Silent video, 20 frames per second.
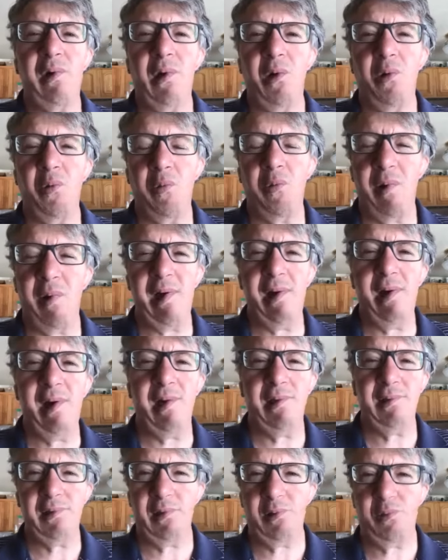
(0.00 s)
Lorraine
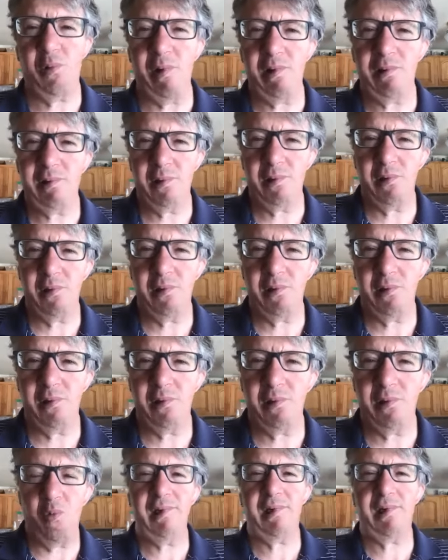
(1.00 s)
asked a question.
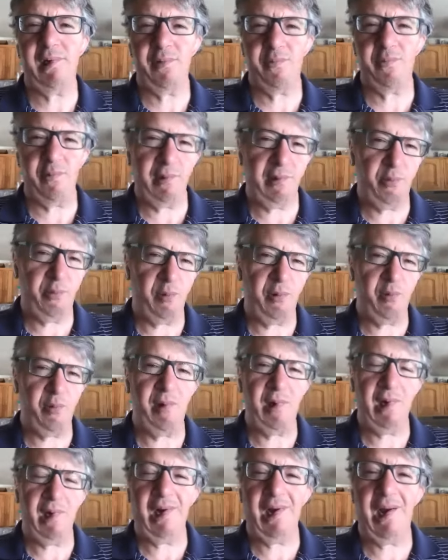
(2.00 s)
What's the difference
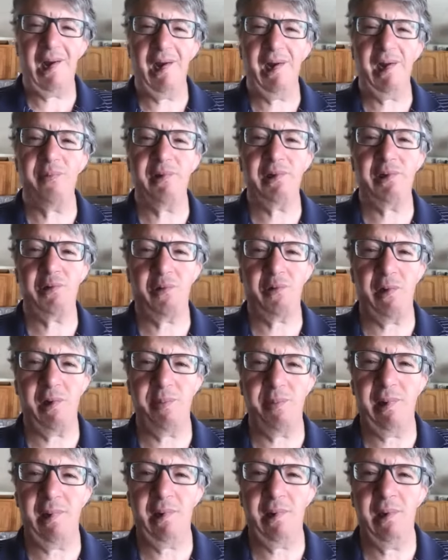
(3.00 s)
between live
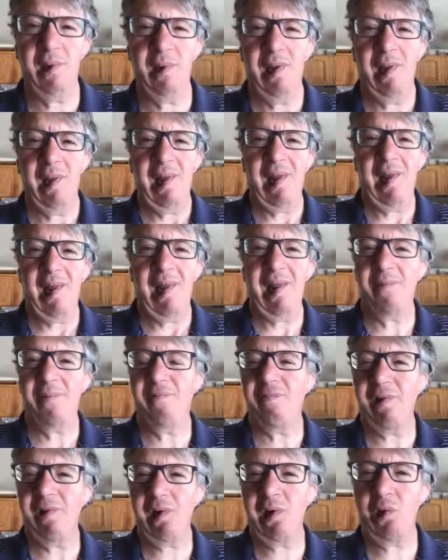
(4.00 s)
streaming and
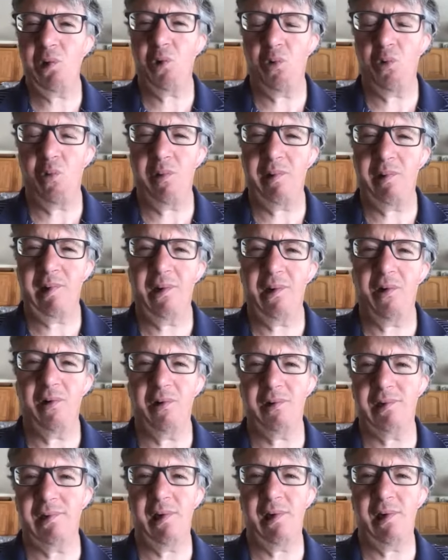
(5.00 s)
videoing
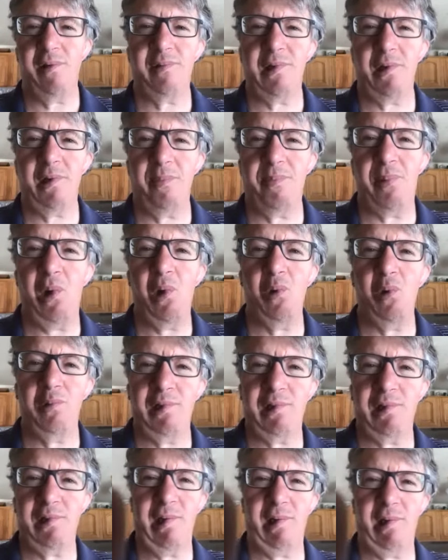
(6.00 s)
ourselves and
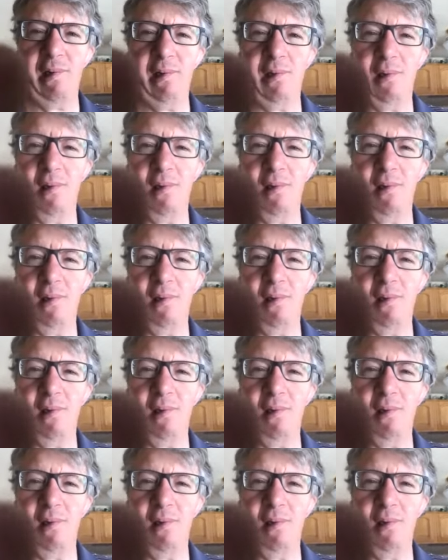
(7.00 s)
posting?